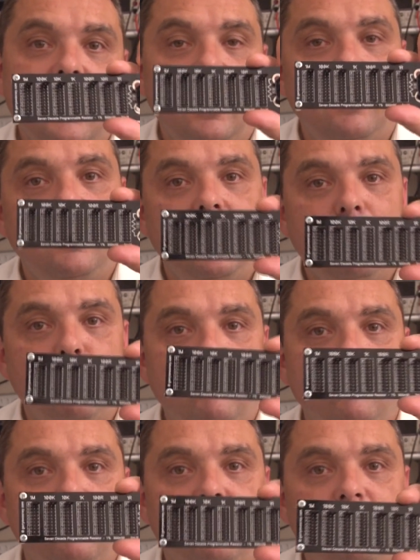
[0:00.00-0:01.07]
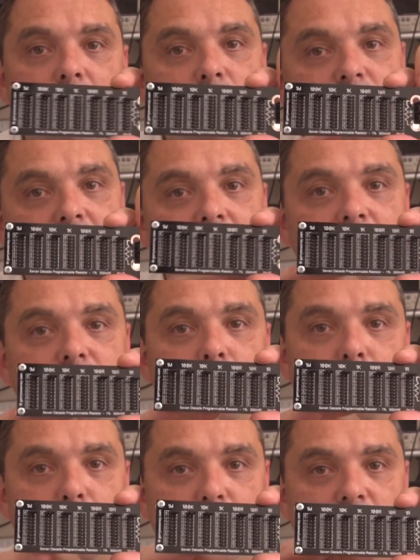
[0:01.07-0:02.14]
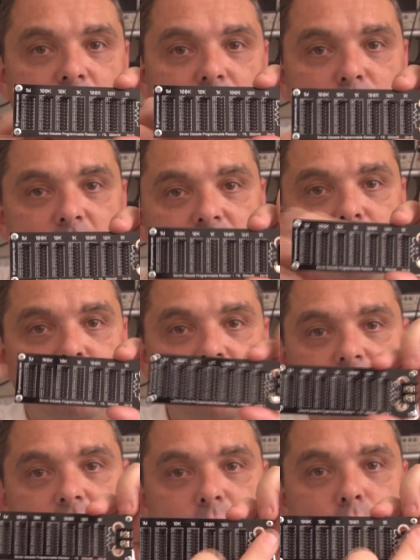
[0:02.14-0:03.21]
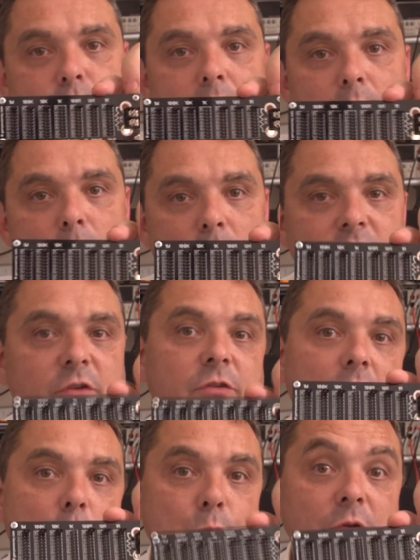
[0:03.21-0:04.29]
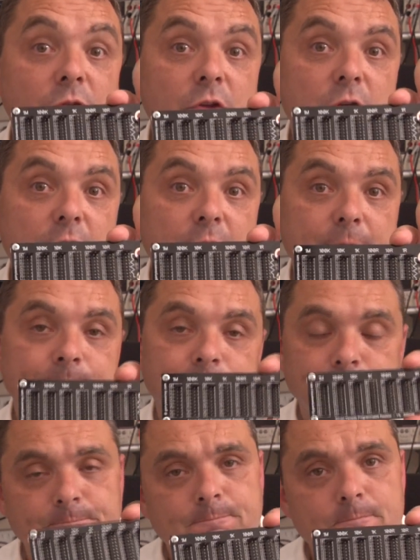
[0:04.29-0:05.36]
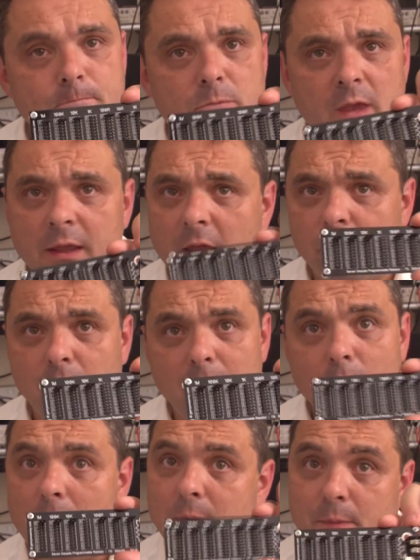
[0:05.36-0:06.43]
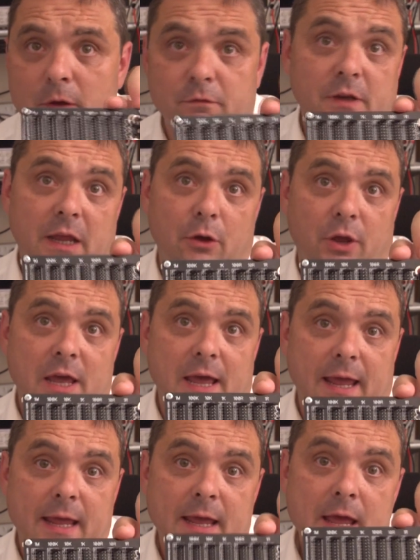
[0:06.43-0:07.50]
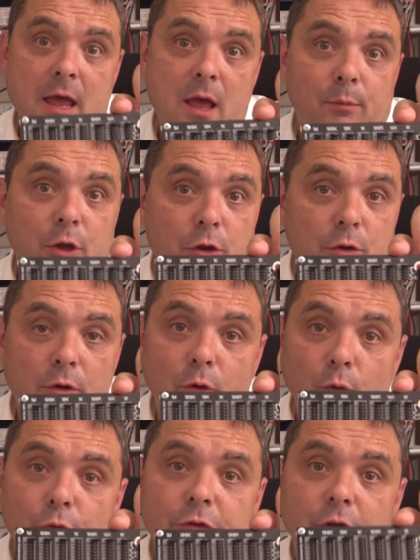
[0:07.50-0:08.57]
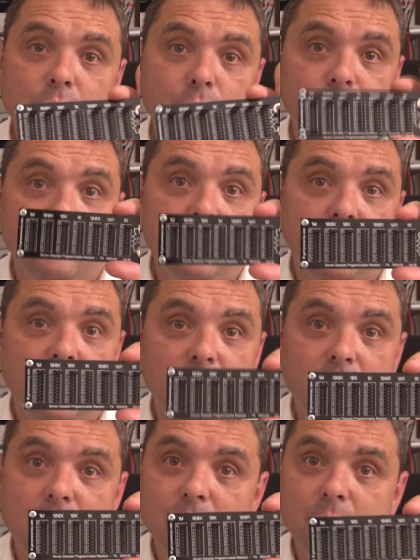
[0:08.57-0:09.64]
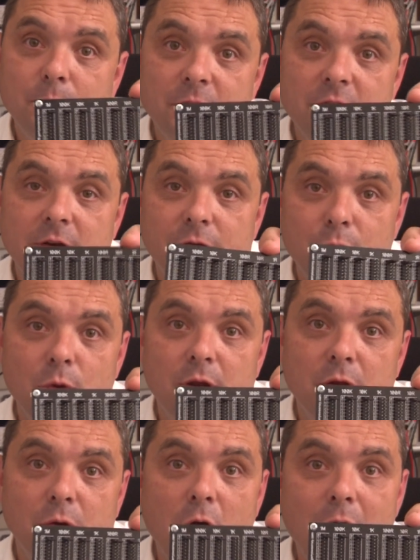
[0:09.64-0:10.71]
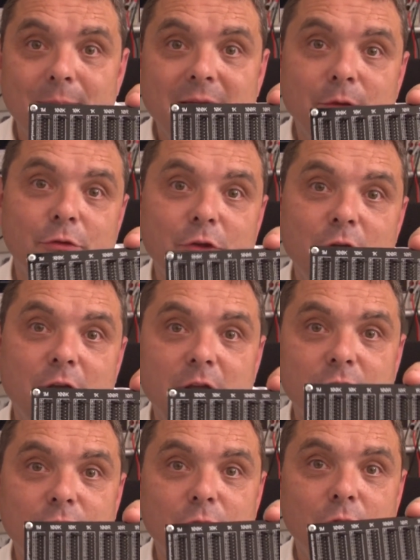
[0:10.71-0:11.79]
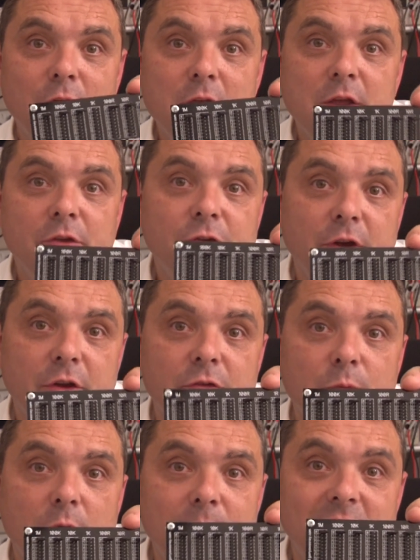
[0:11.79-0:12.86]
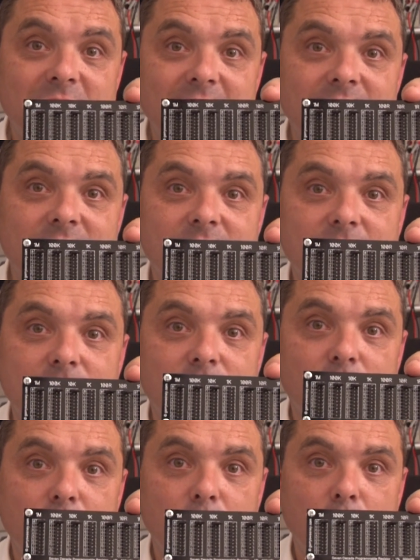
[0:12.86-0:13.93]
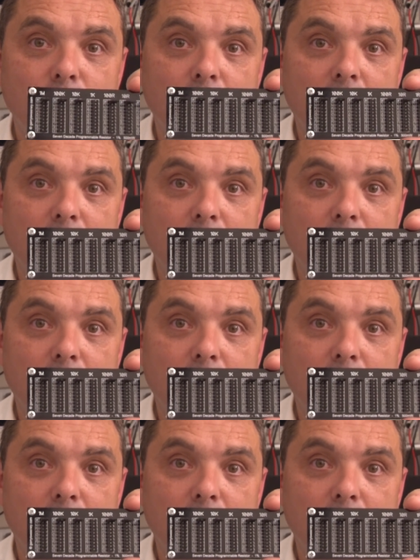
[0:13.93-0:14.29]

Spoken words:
in the original design without that solder bridge, the resistance will now go over open circuit. That might be perfectly okay, but your circuit, you know, particularly if you're working on high-powered circuits or circuits that might be sensitive to,